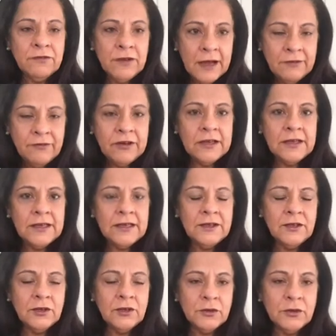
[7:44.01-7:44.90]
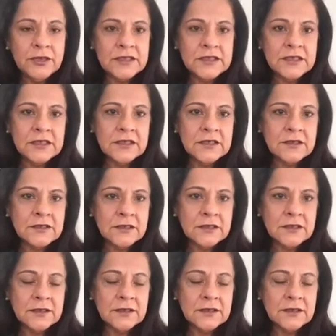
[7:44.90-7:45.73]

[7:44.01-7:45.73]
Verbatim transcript: I really look at it,